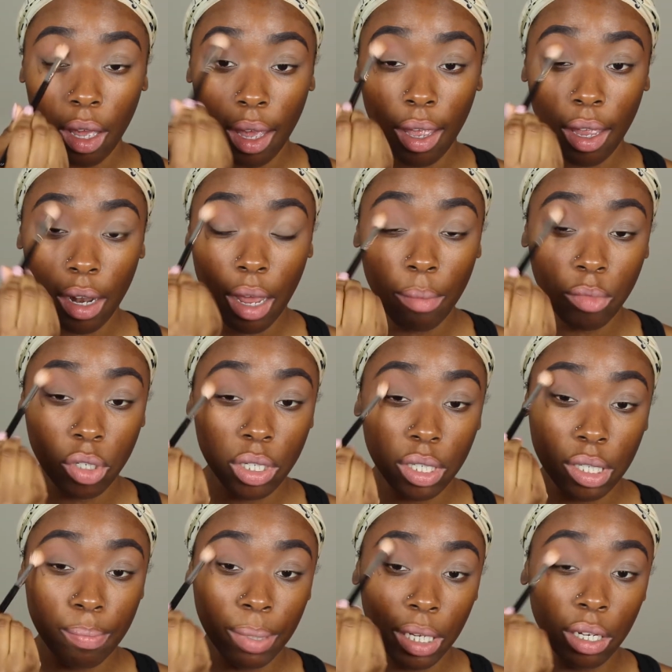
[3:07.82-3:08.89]
And I'm
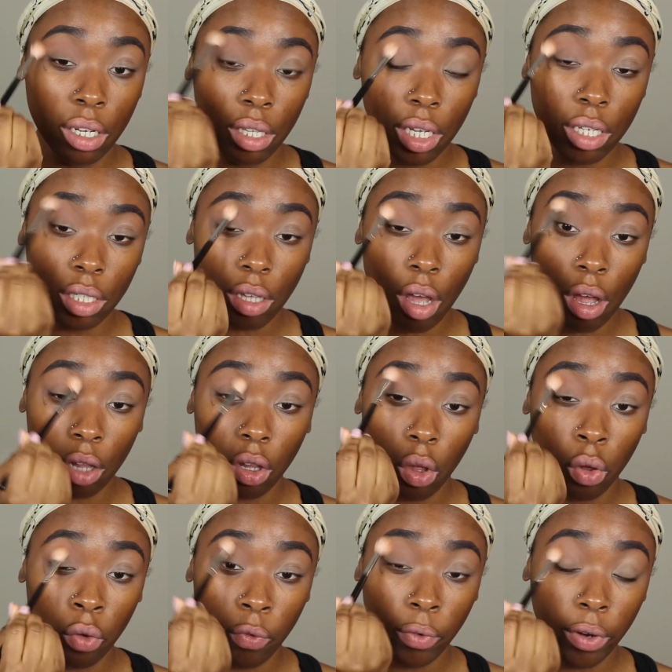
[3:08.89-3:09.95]
just blending this all
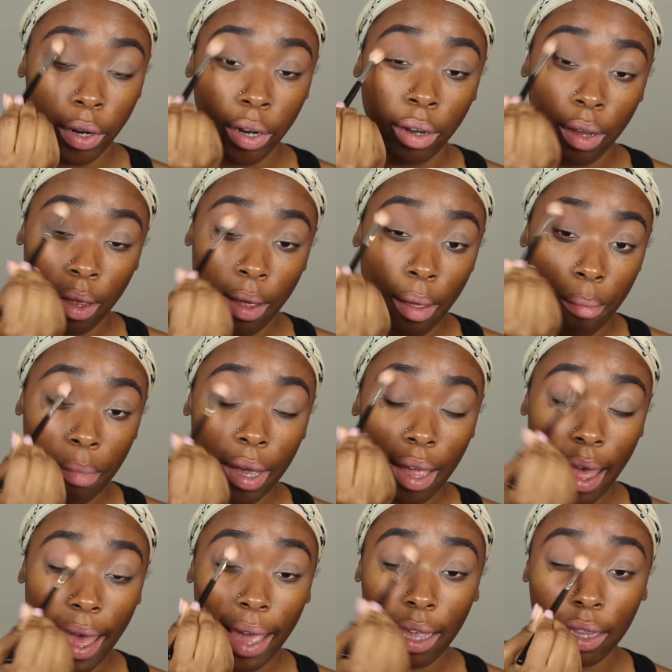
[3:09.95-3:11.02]
over my
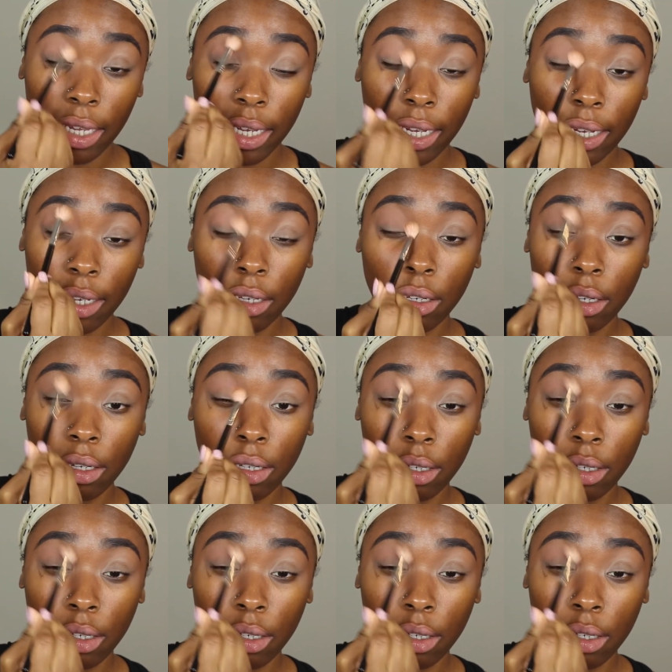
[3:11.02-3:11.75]
eyelid